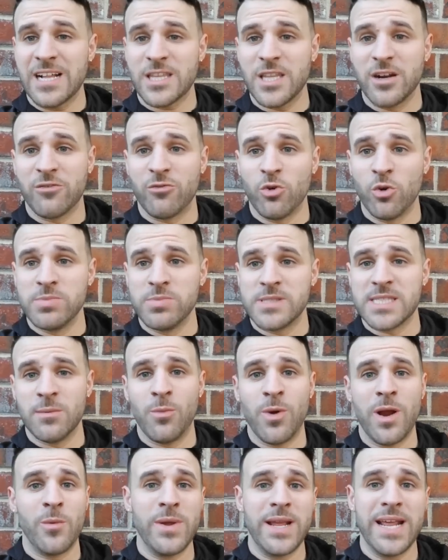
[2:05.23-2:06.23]
in a room
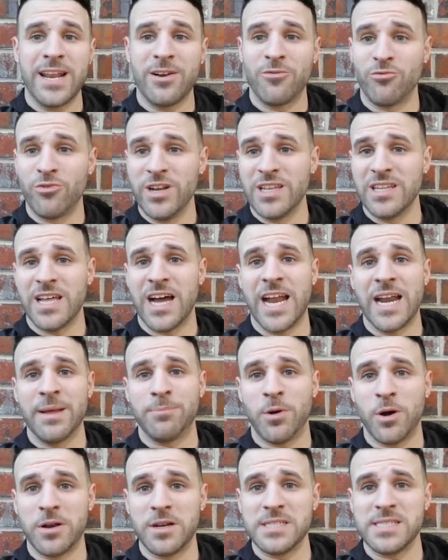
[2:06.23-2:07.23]
somewhere. We get a real lineup
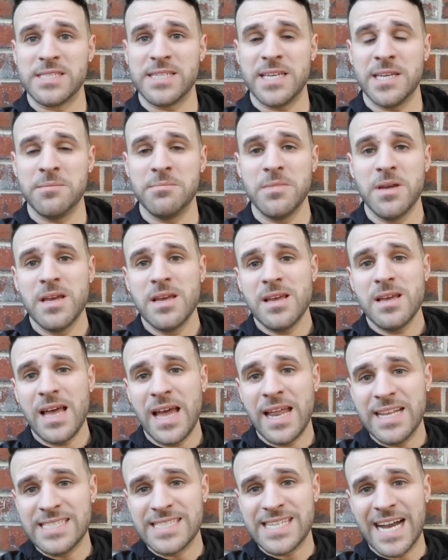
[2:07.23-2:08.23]
on this team,
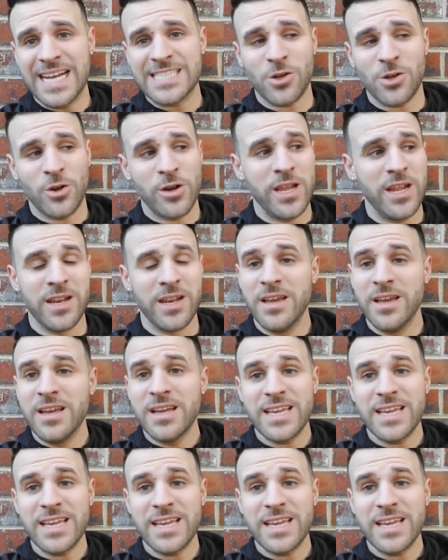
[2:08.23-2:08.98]
and these guys start hitting.